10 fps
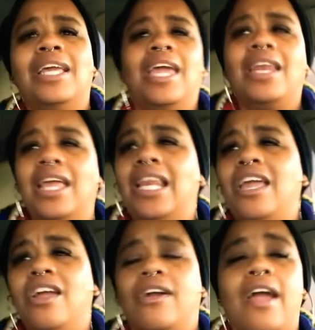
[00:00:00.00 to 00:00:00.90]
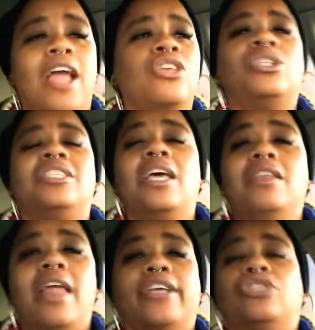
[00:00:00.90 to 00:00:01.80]
get in here and you
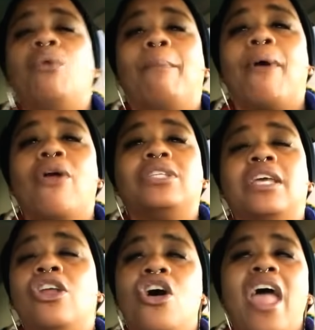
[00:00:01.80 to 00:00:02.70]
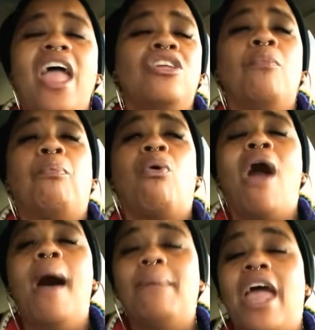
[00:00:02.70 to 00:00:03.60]
sit next to a person and you
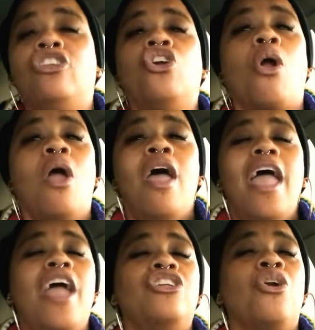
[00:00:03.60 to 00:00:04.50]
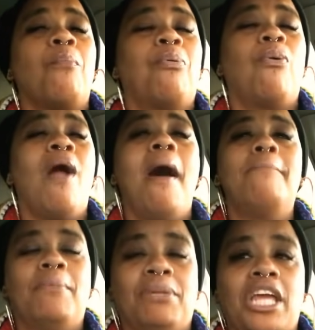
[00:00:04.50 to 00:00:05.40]
prob and you're and you're
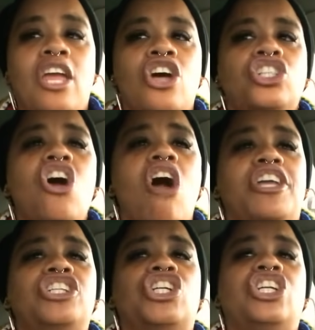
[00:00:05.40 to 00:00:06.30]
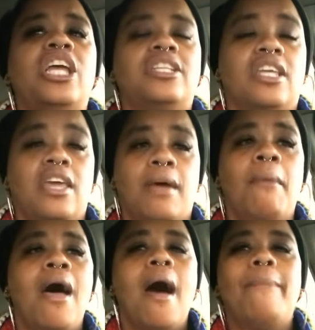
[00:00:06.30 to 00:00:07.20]
probably talking shit to
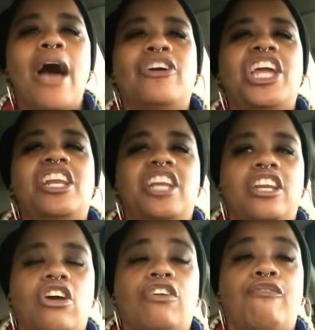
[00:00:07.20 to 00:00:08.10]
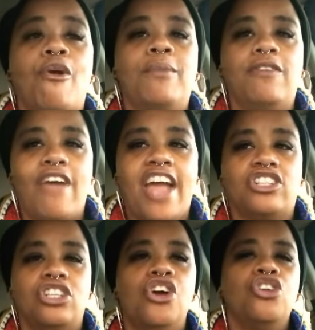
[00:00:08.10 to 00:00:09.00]
them about getting in on affirmative
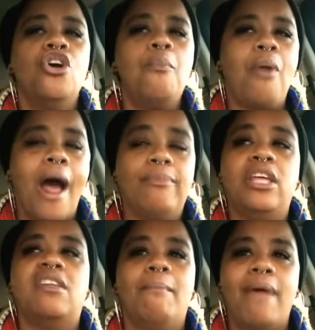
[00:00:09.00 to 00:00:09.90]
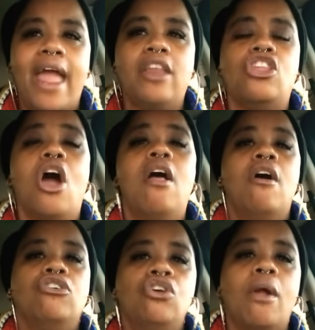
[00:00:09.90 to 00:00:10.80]
action. You probably the main your,
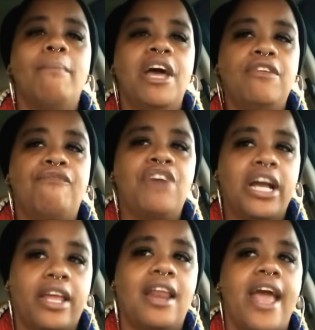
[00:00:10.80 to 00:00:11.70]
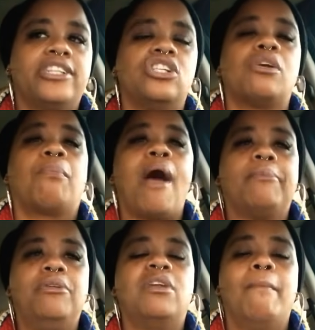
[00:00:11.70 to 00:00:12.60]
your motherfucking asses are
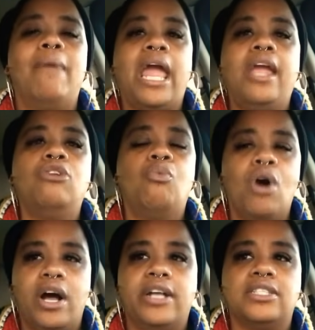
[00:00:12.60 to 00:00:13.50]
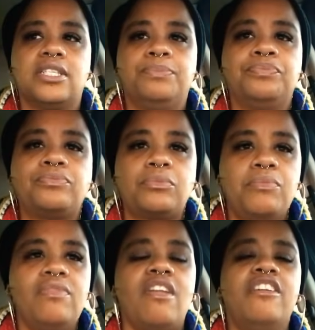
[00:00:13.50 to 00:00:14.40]
probably the main ones
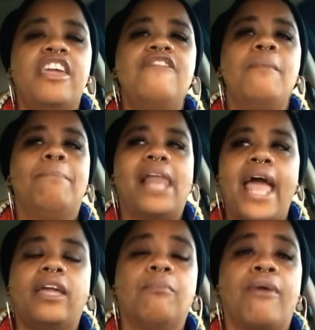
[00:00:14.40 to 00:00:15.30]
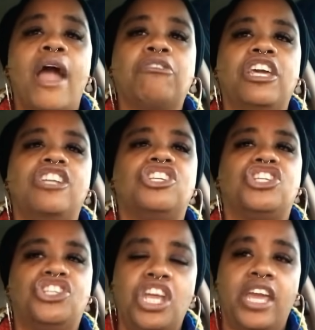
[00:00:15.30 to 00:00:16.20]
giving black and brown kids
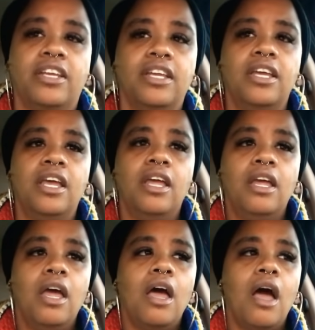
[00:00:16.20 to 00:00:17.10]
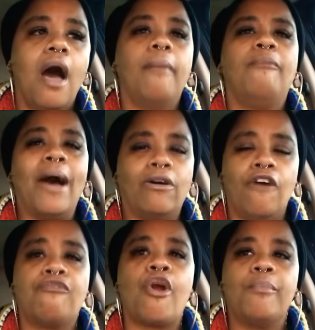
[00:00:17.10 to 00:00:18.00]
shit about
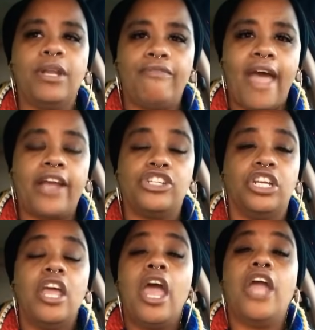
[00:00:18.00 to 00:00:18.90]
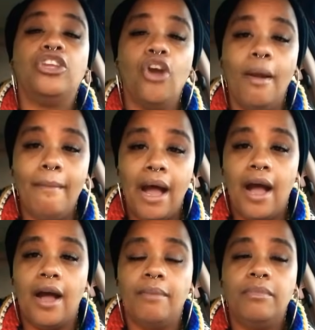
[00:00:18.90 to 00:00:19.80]
affirmative action. And your
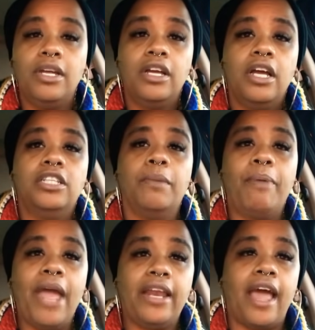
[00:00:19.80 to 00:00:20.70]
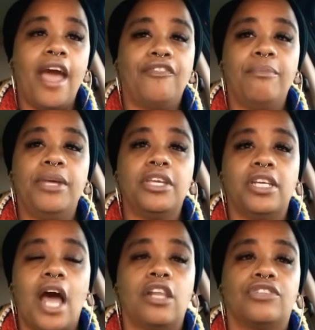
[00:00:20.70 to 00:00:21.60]
mom then paid a half a million
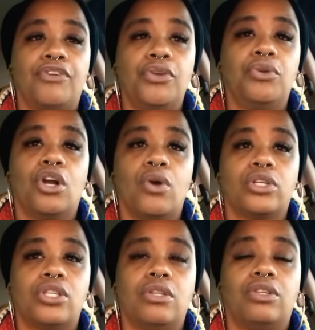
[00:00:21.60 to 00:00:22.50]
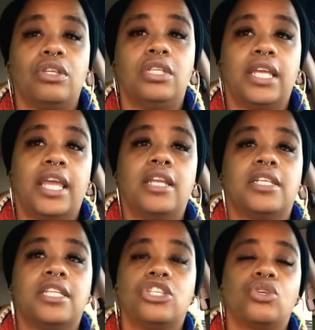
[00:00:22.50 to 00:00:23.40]
dollars for you to go to to get
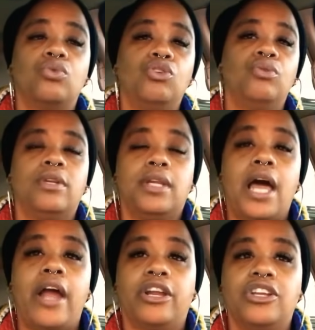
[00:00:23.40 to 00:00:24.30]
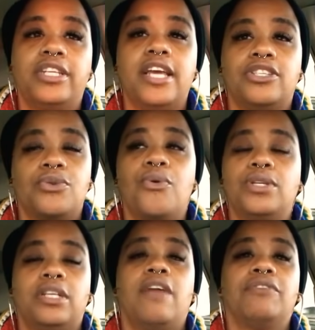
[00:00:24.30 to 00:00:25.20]
into the school. You didn't lie on your test
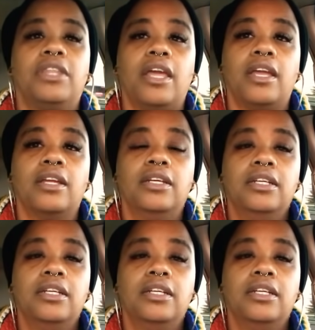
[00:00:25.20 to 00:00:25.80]
scores and everything.